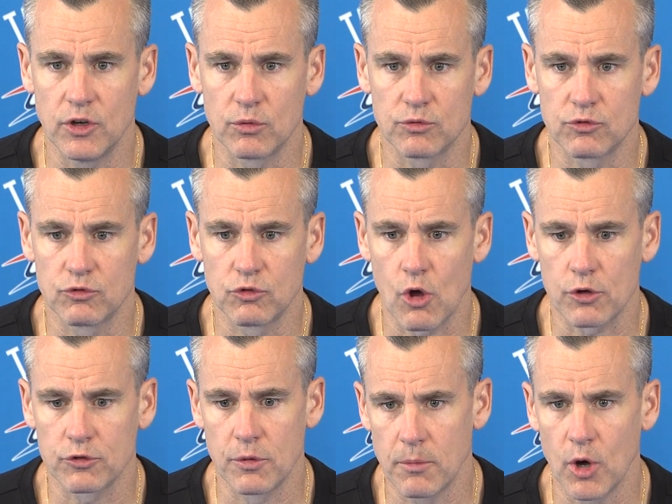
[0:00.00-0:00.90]
you know,
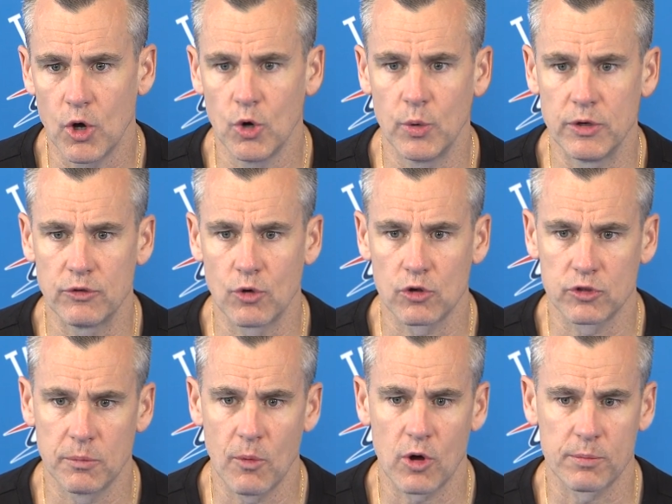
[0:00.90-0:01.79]
talk to Mo and talk
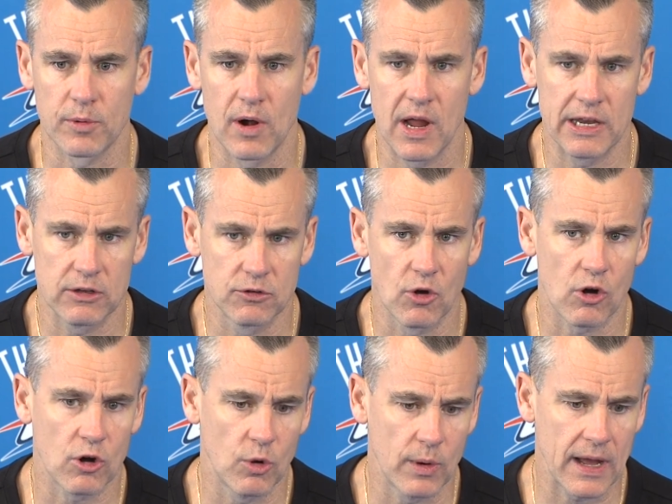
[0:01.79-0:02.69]
to Mark Bryant,
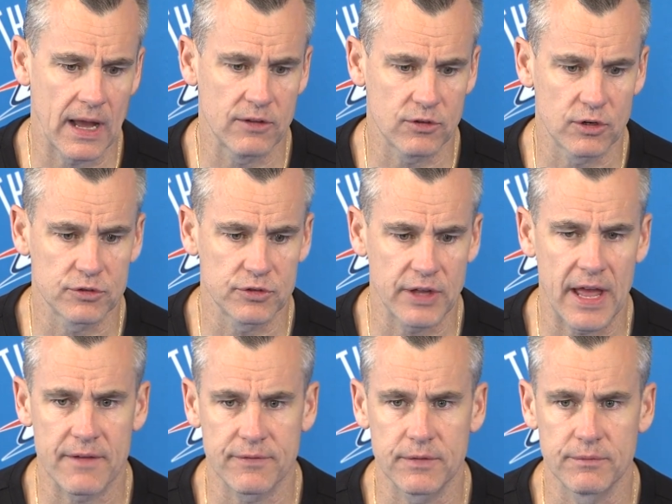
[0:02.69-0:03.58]
Darko, and guys on our
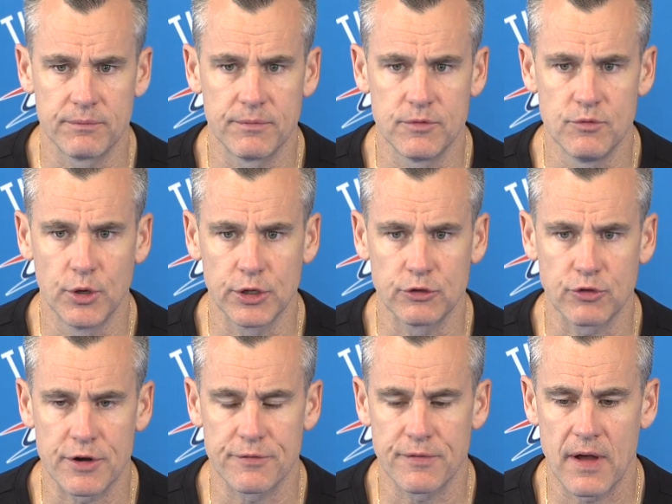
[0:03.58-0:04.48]
staff, and really
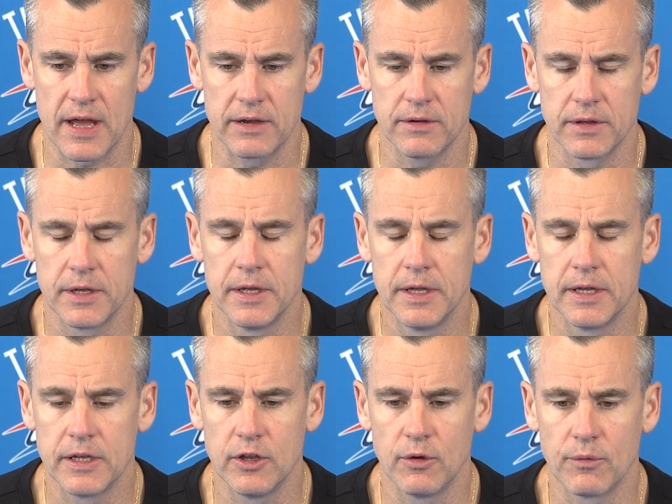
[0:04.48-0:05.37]
try to find,
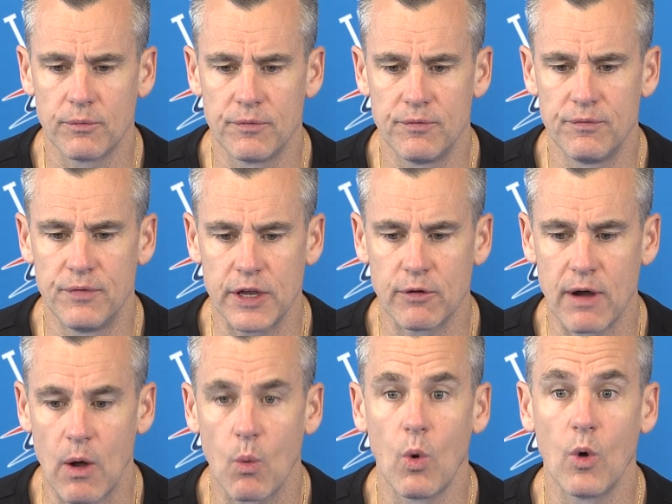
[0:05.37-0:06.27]
you know,
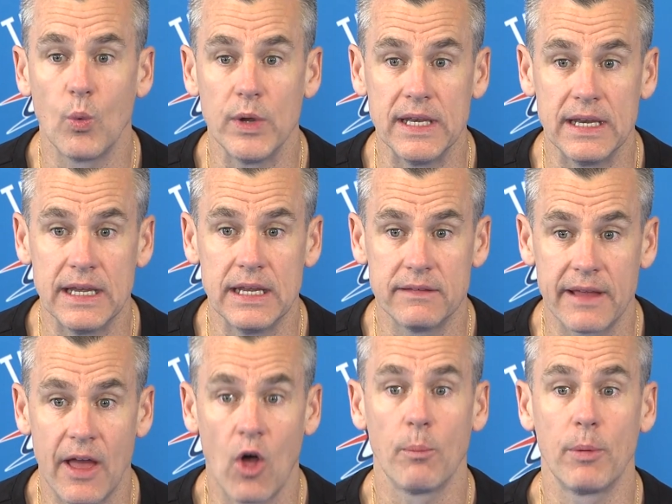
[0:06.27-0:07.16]
figure out what we need
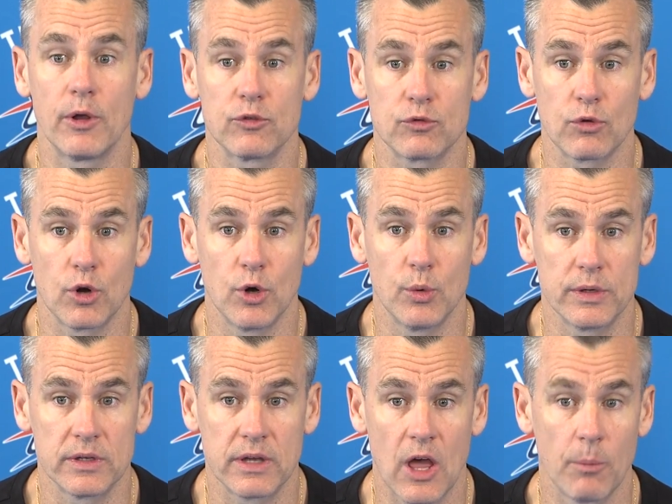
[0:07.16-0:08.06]
to help us grow
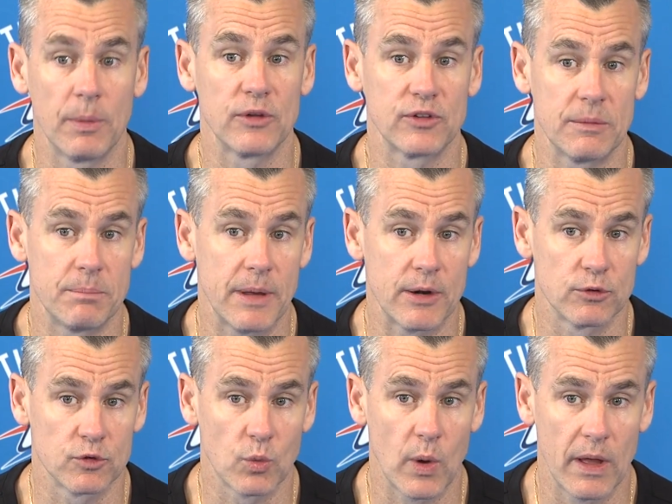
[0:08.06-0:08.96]
and help us get
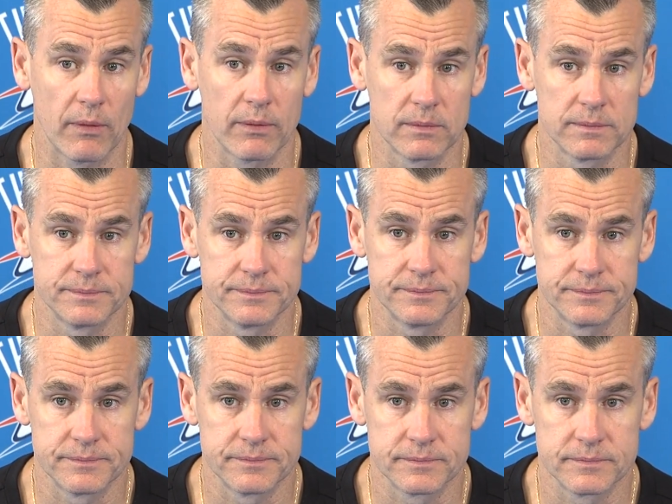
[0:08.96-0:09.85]
better as well.
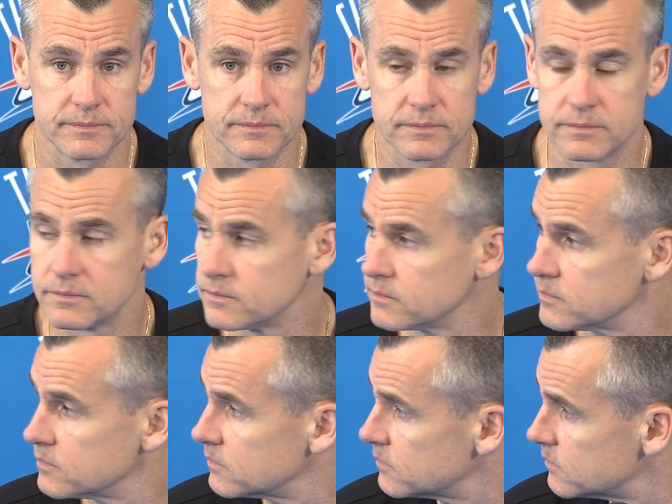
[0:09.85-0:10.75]
Well,
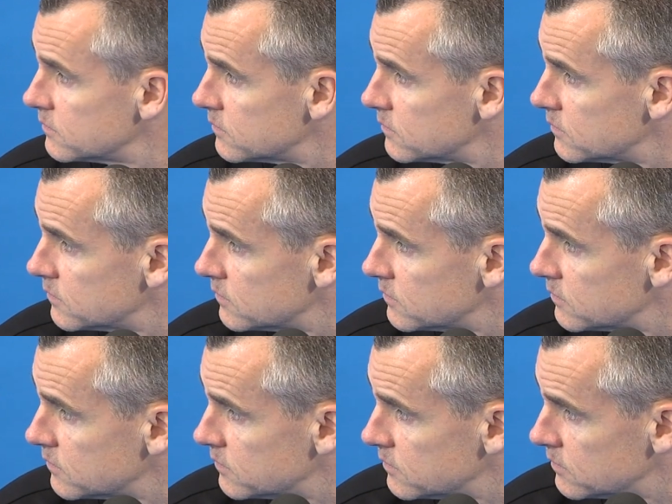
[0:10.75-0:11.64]
gonna be a chess match